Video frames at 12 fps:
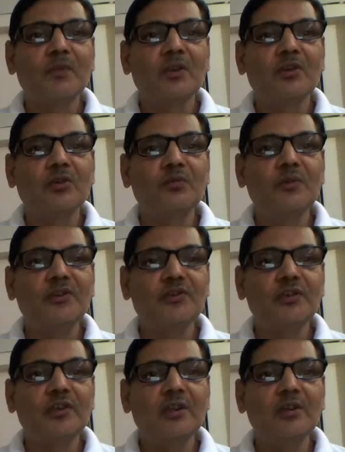
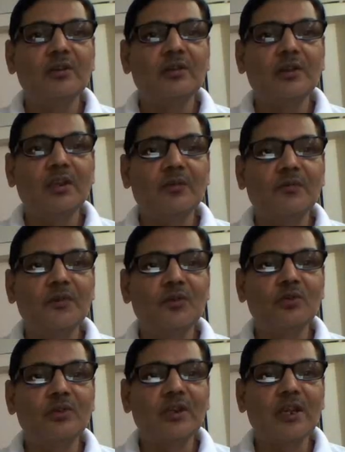which in their
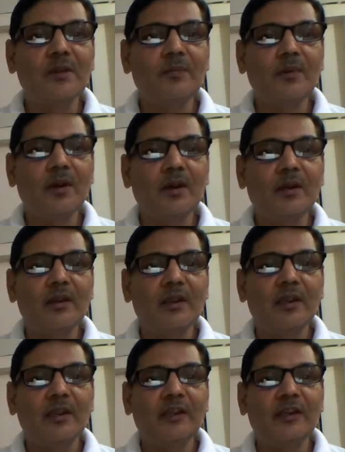phenotype are
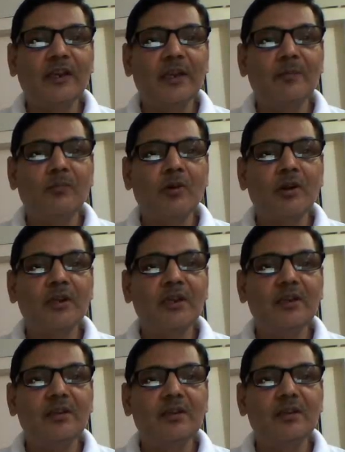gray
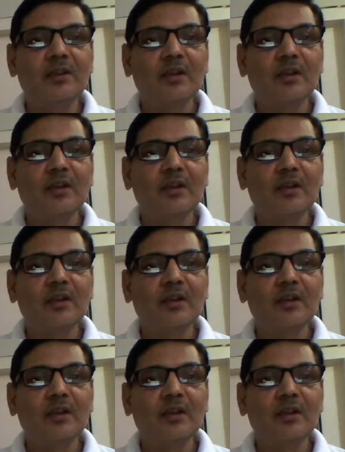bodied